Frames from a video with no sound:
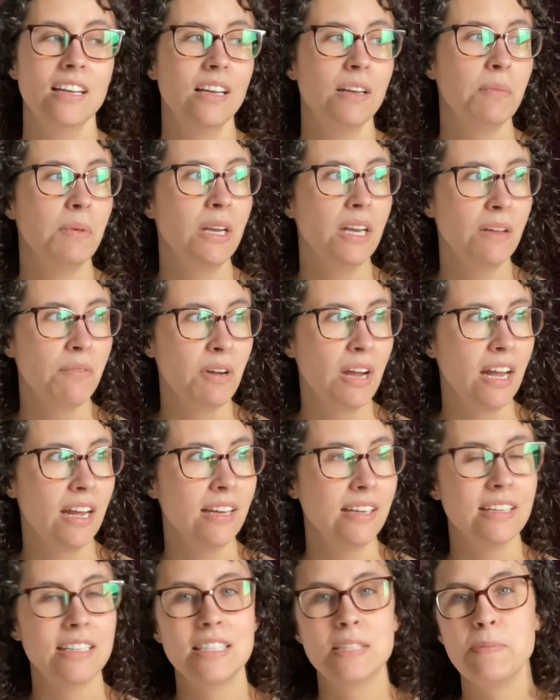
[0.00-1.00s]
But
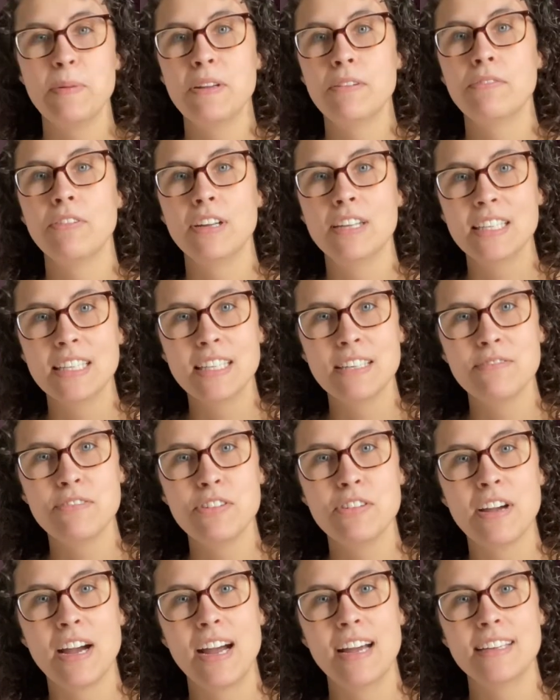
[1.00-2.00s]
anyway, it's been fun to give you
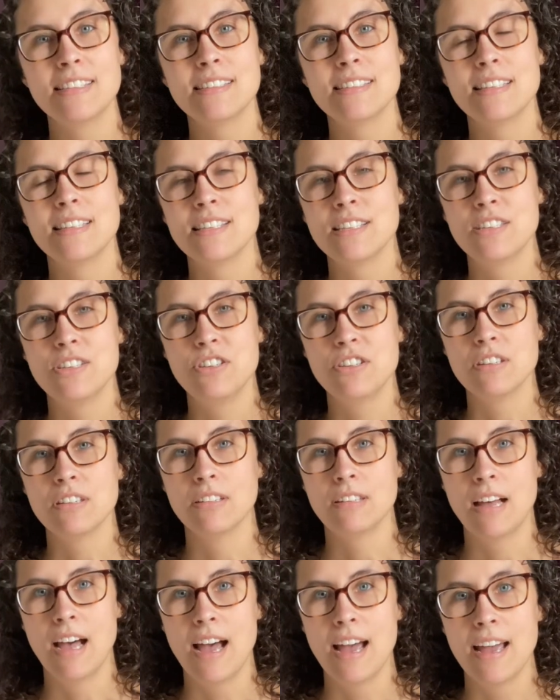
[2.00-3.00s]
guys this
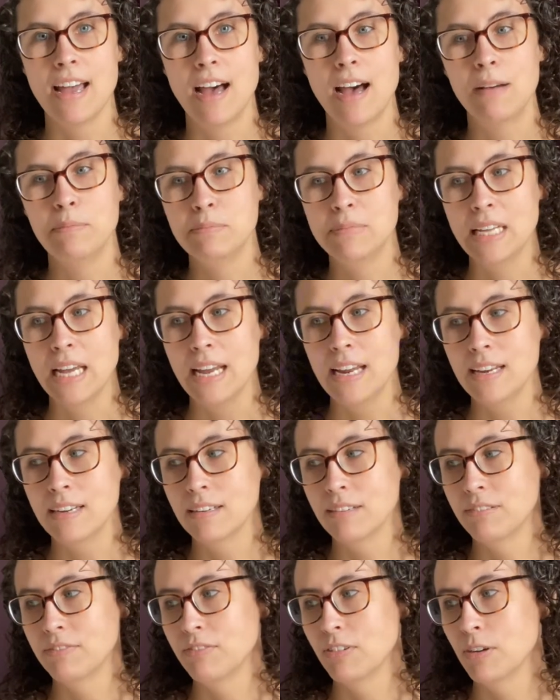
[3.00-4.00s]
July
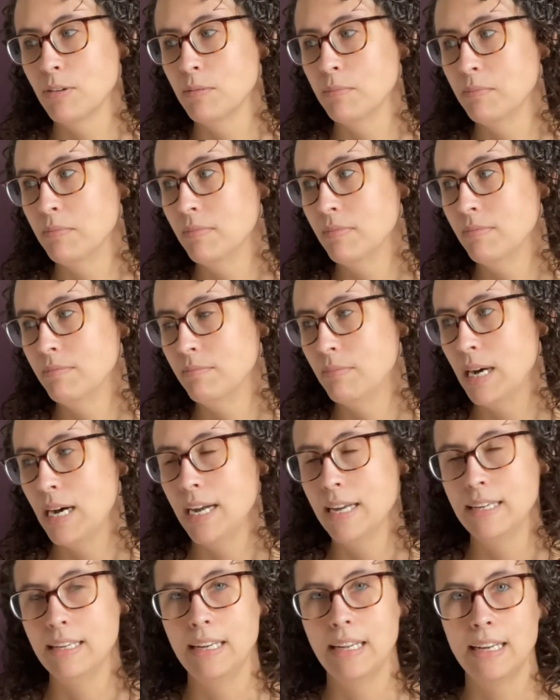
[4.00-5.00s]
update from
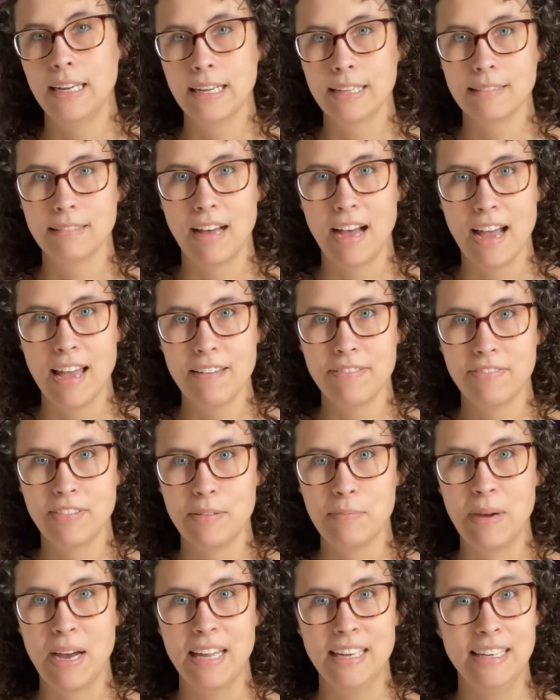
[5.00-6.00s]
my knitting life
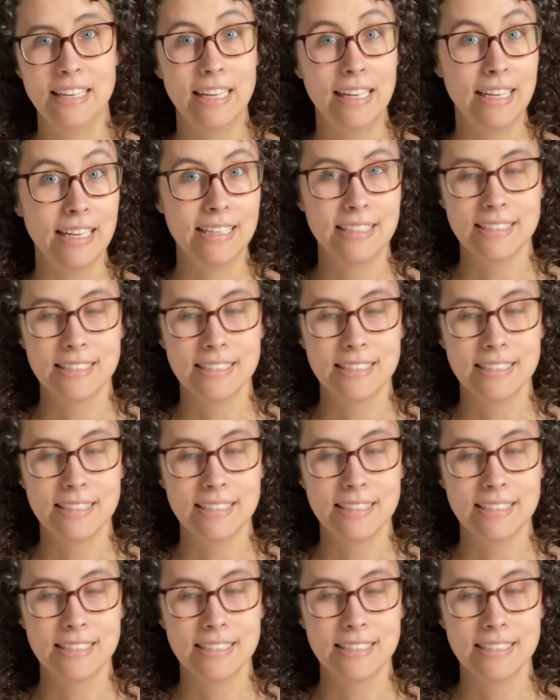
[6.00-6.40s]
and my knitting